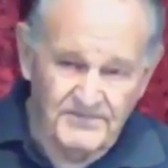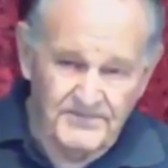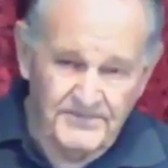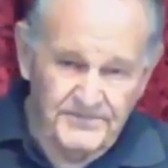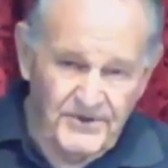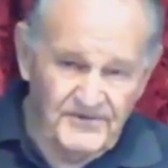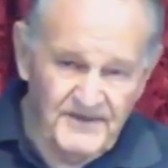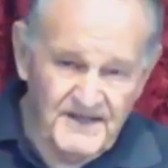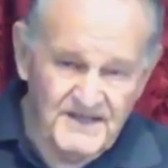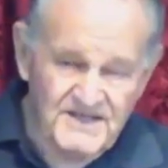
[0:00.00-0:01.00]

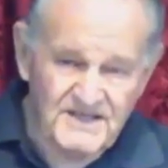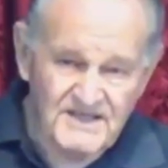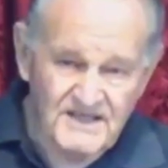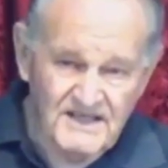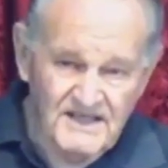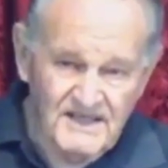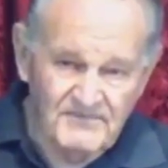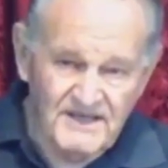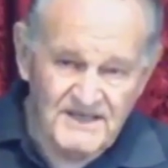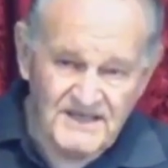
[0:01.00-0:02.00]
Pervez
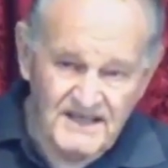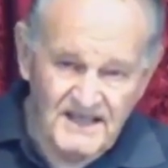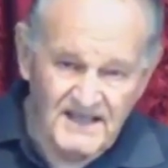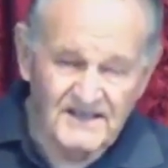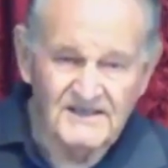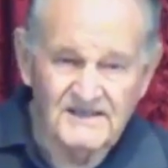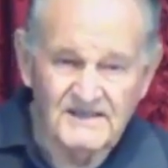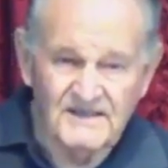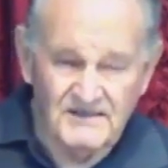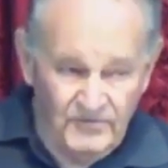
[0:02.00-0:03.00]
Masia,
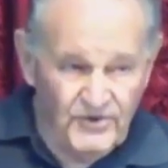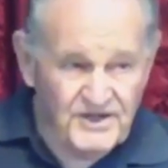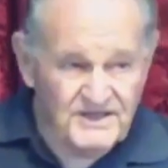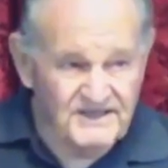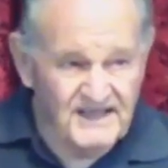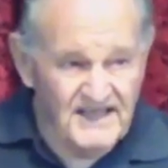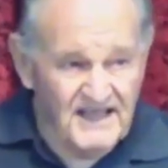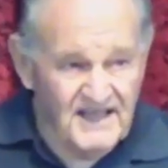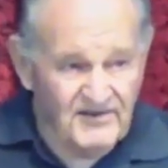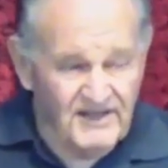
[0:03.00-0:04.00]
worked in that
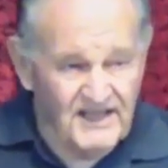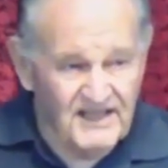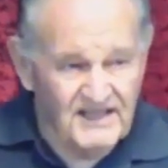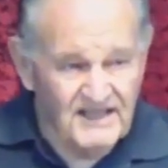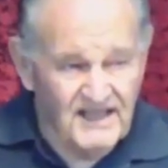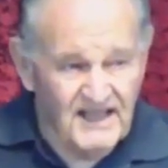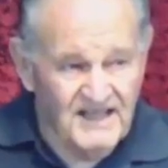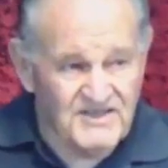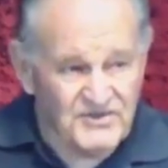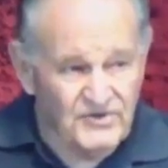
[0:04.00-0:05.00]
area, and he
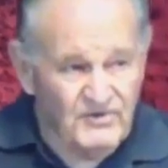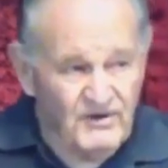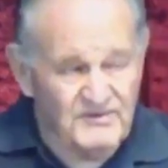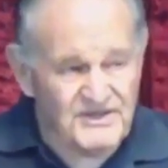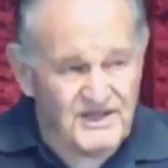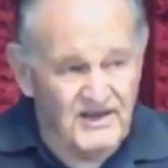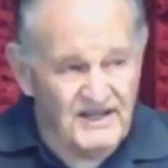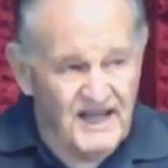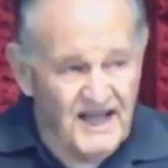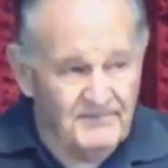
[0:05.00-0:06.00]
saw what was going to
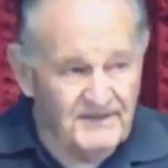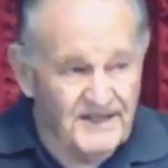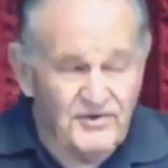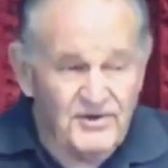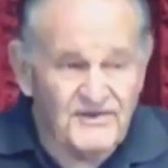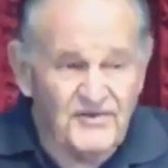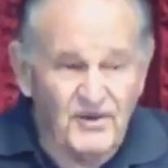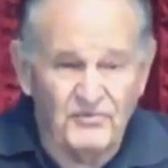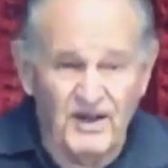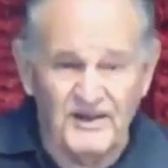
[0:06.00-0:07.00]
happen. He could have thought,
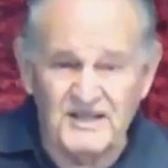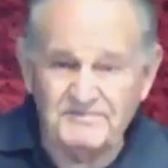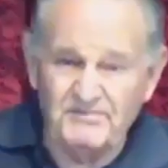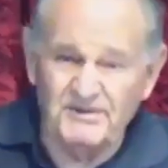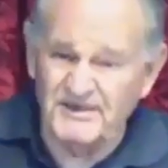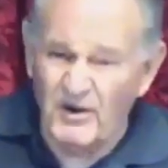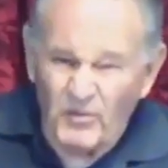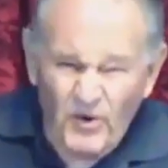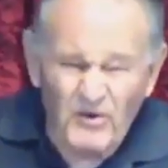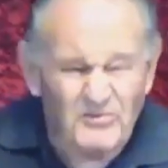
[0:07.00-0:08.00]
well, these people don't
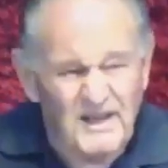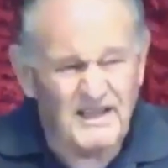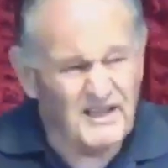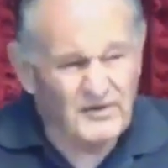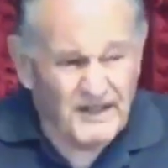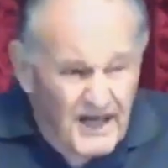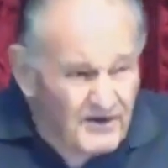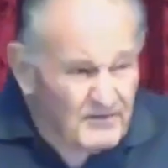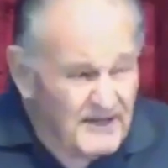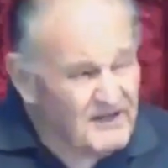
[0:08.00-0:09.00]
want me, they don't care
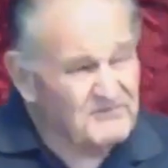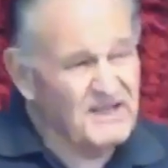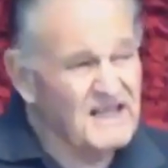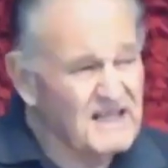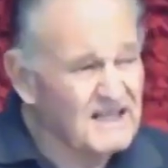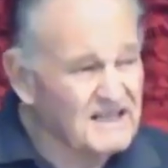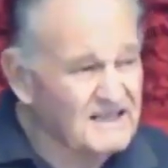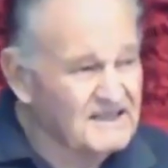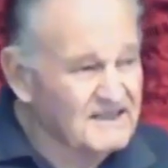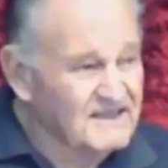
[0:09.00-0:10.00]
about me,
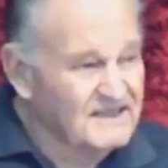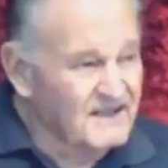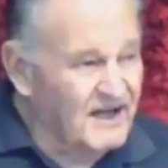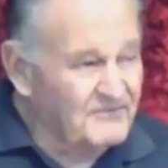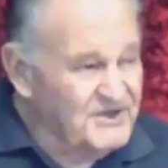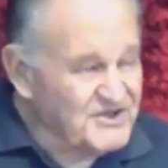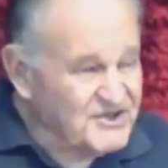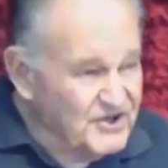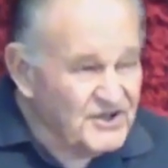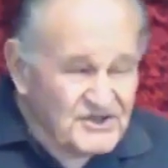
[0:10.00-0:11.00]
I'm just
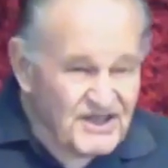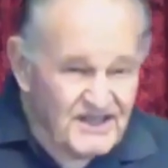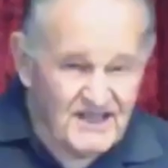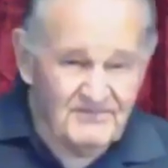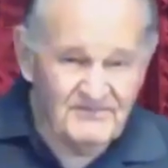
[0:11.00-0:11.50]
dirt to them.